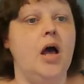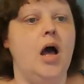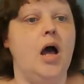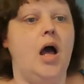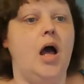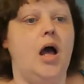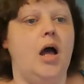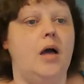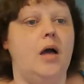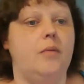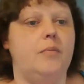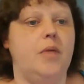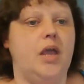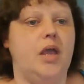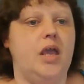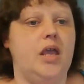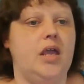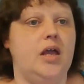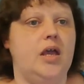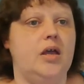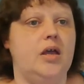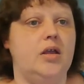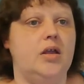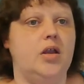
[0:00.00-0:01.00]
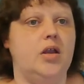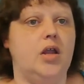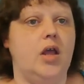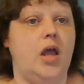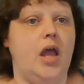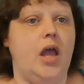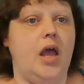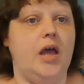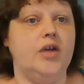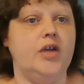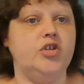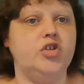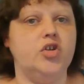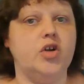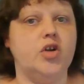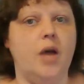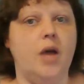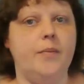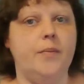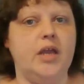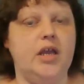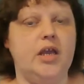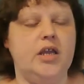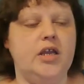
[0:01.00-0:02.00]
And as you're
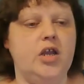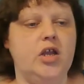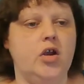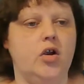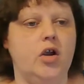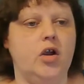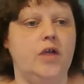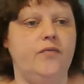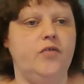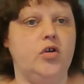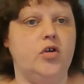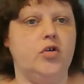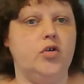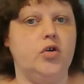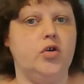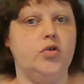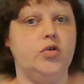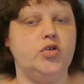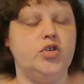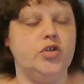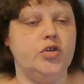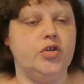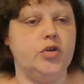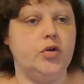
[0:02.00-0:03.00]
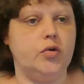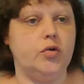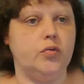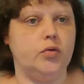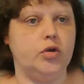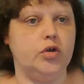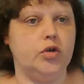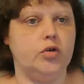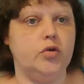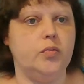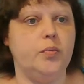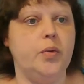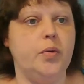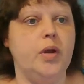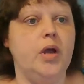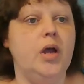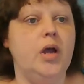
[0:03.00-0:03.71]
coming in here, if you're new to the group,